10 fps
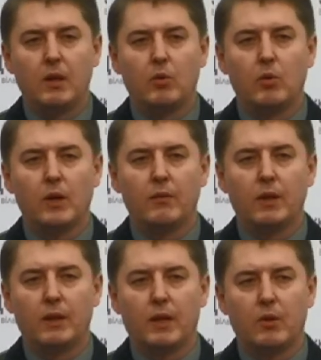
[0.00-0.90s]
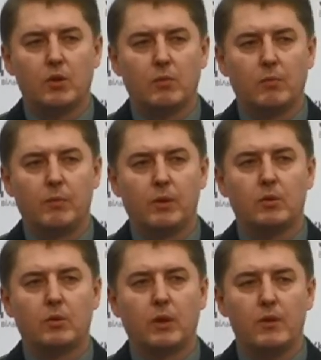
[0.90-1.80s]
in the suburbs of
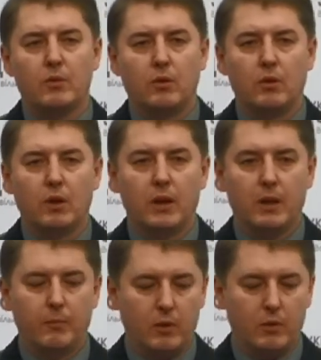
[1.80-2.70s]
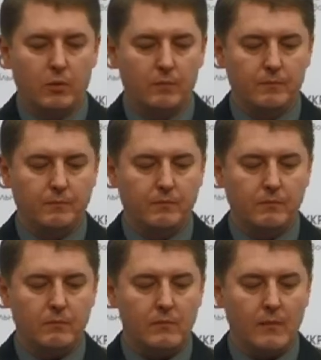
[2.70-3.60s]
Gorlovka and near the Donetsk
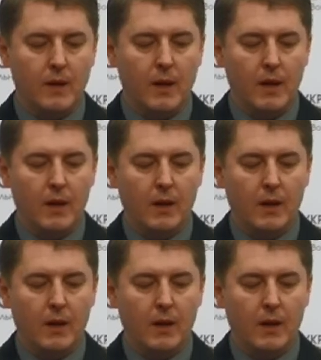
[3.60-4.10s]
airport.